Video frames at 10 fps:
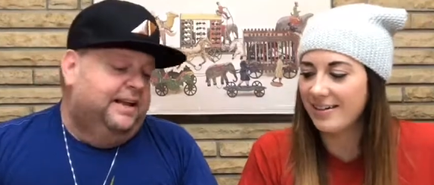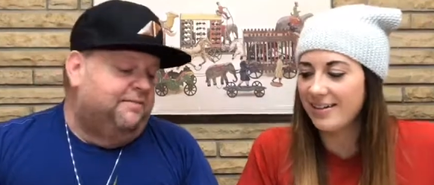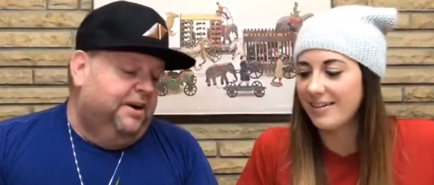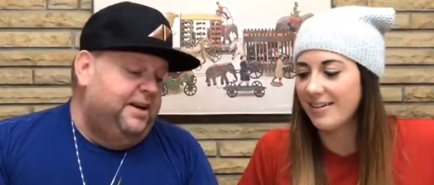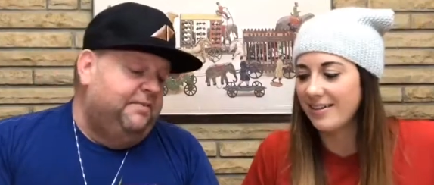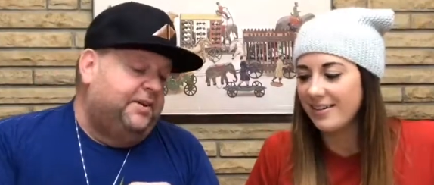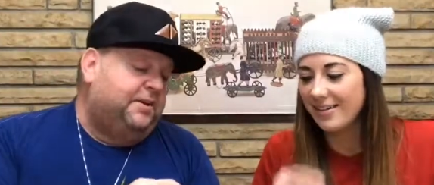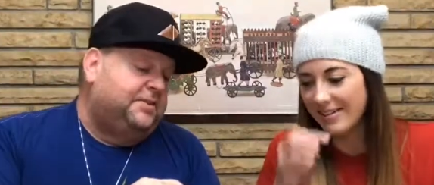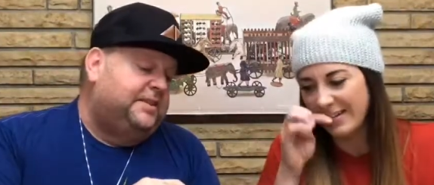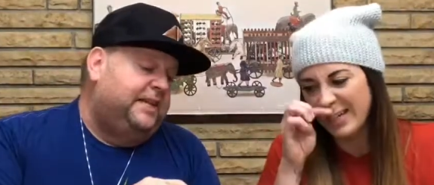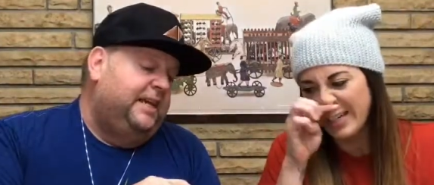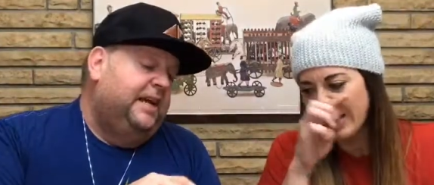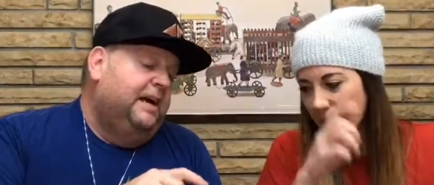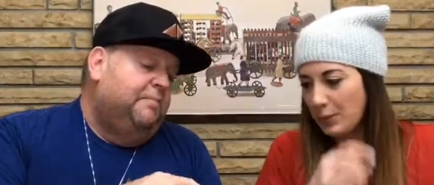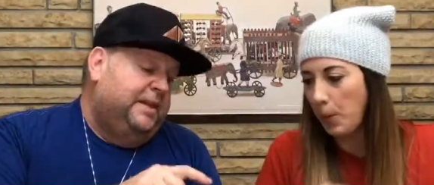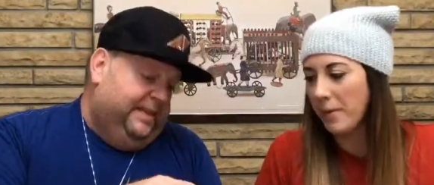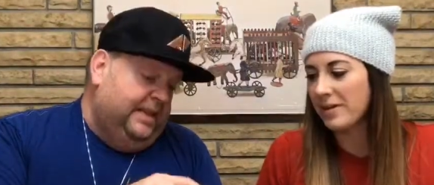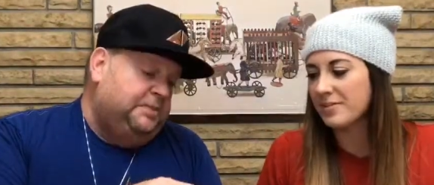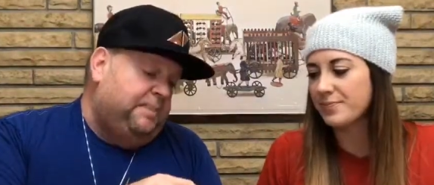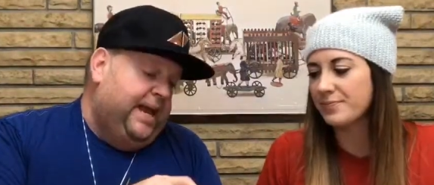Speaker 1: very difficult to see. But
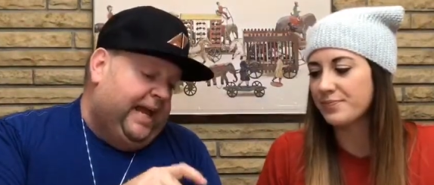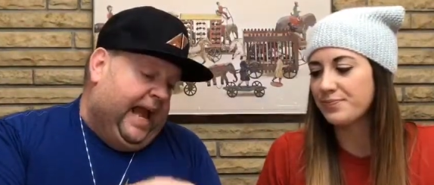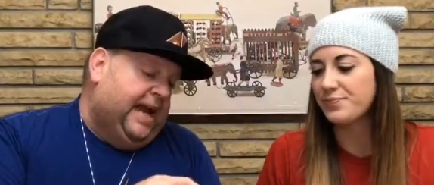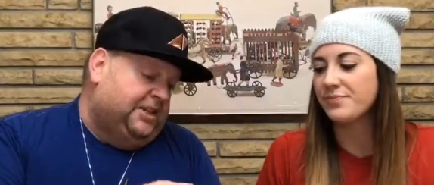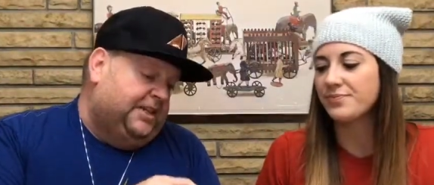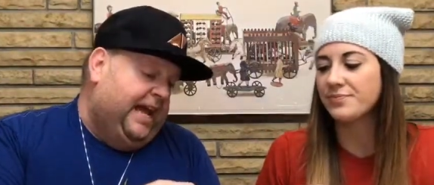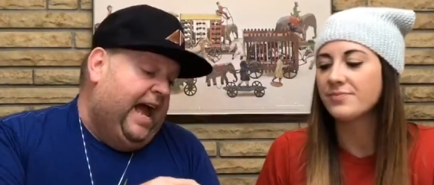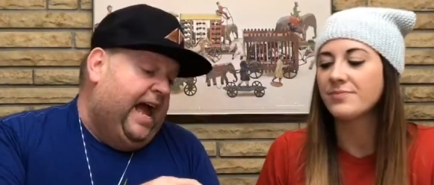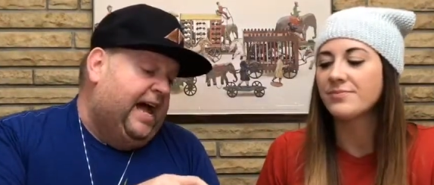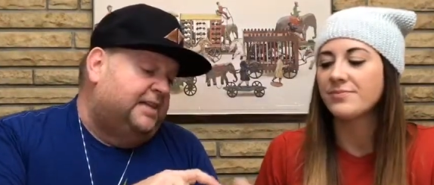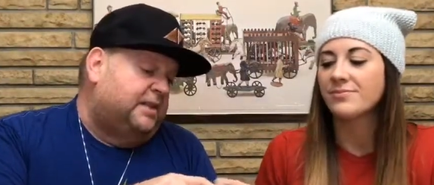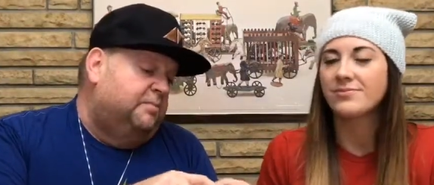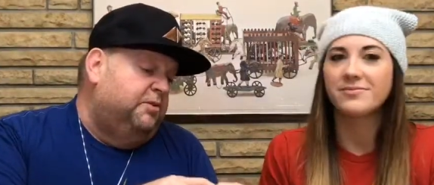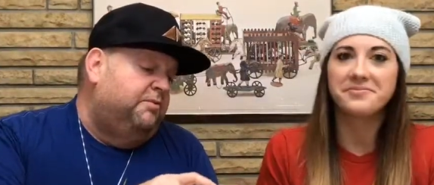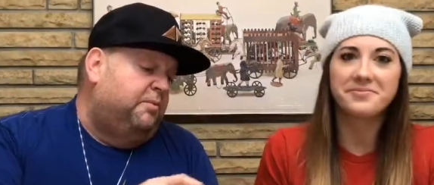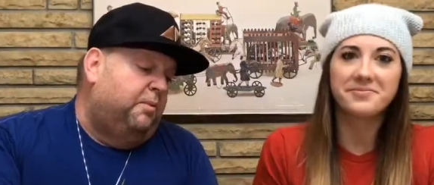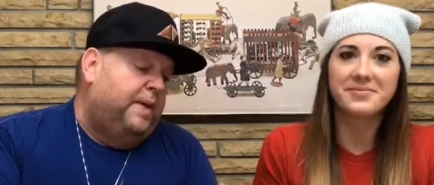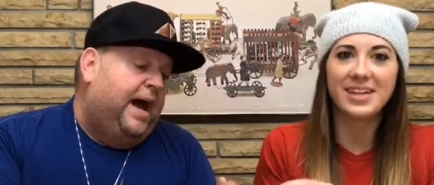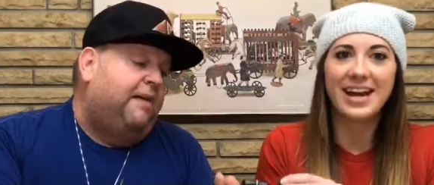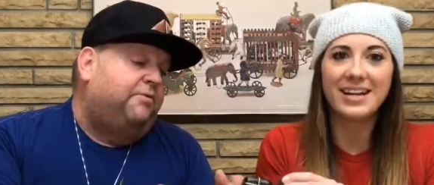this bank actually has a movable
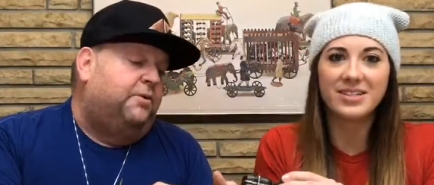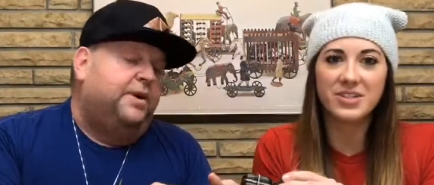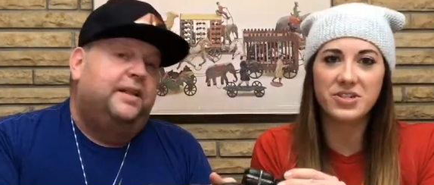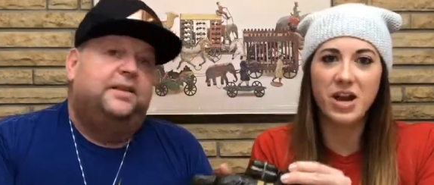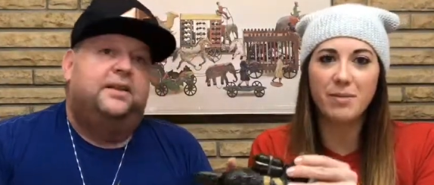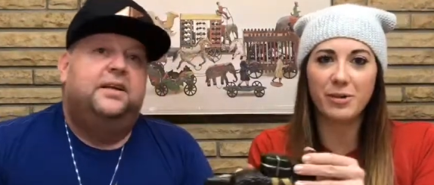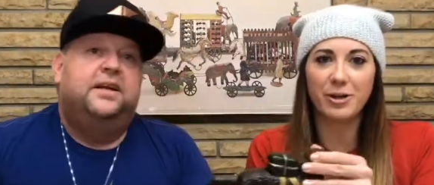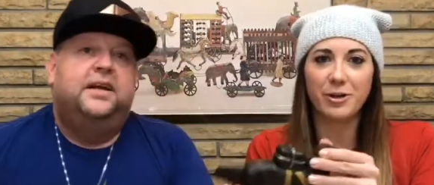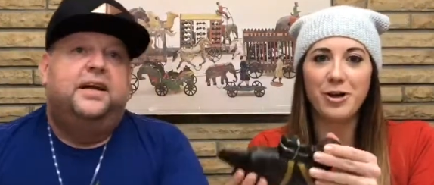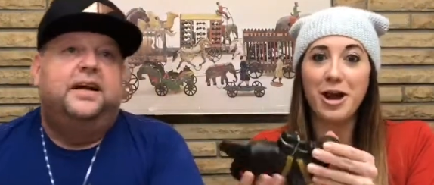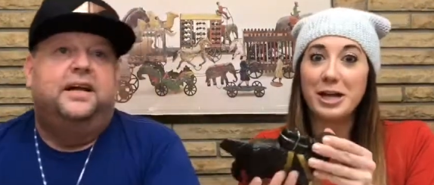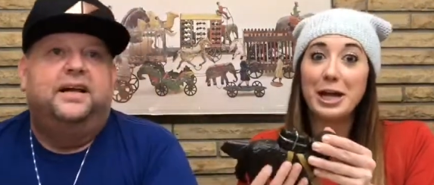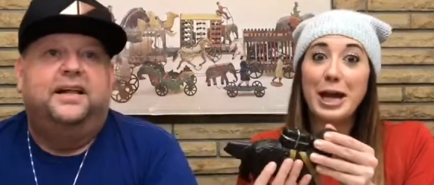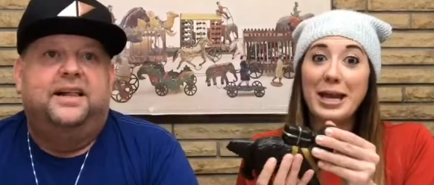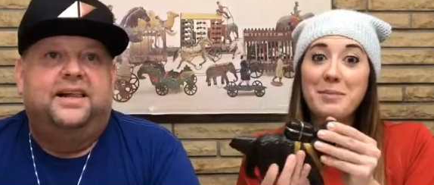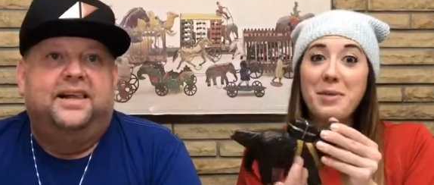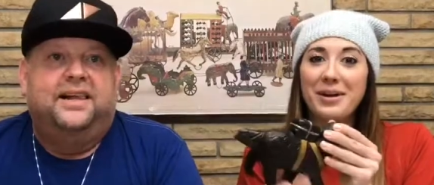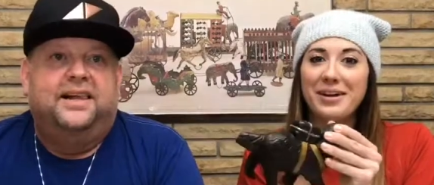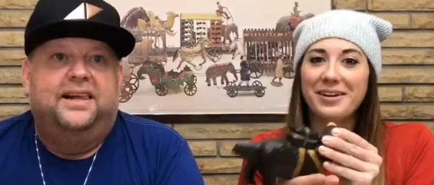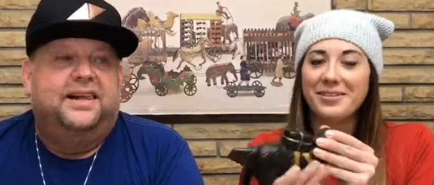baffle. Has a stopper. The, You're not it, getting
Speaker 2: any money
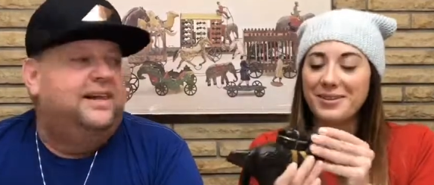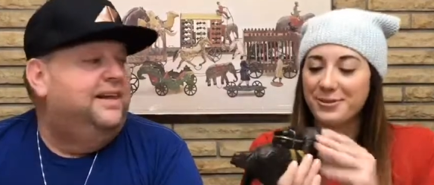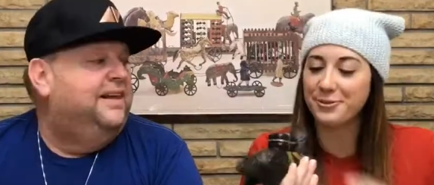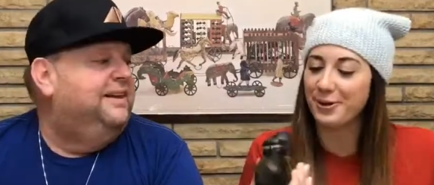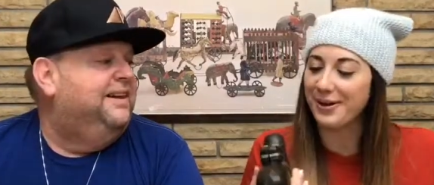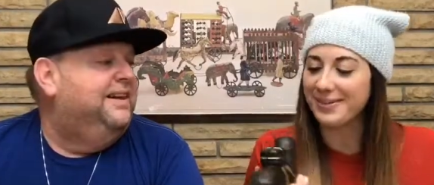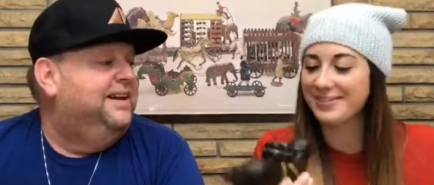out of this one.